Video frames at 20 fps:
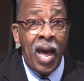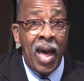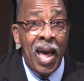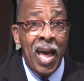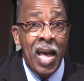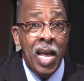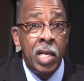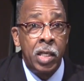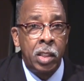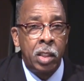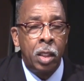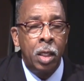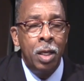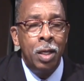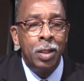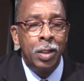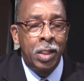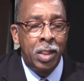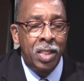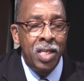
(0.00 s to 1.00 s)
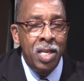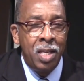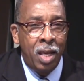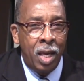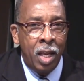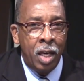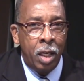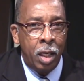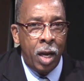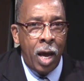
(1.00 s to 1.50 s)
ask seek
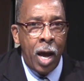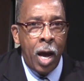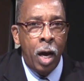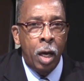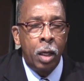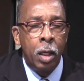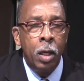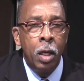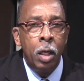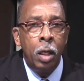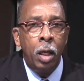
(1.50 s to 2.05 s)
and knock,